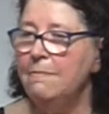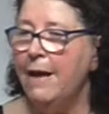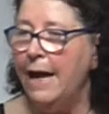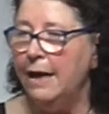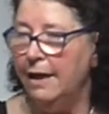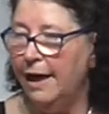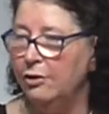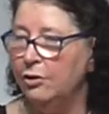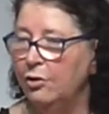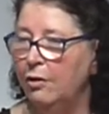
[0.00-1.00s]
man, I
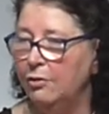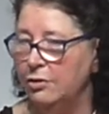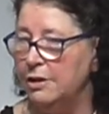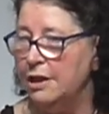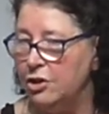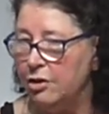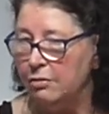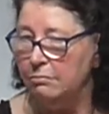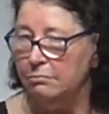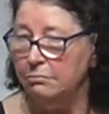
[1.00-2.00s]
don't know how to teach
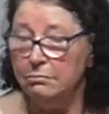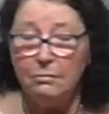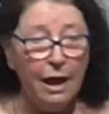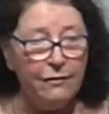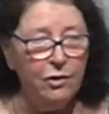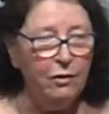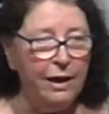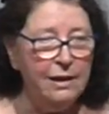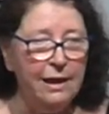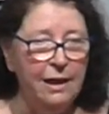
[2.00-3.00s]
you. I have no
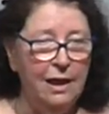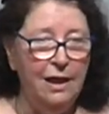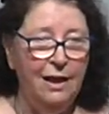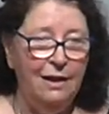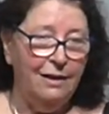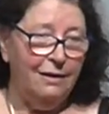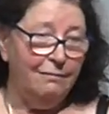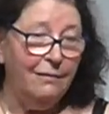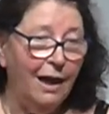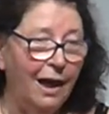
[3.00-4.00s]
idea.
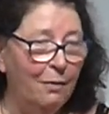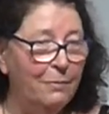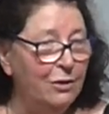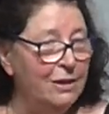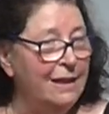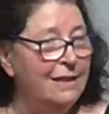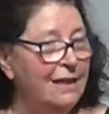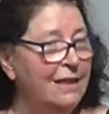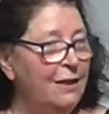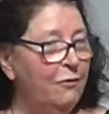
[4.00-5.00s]
Because it's easy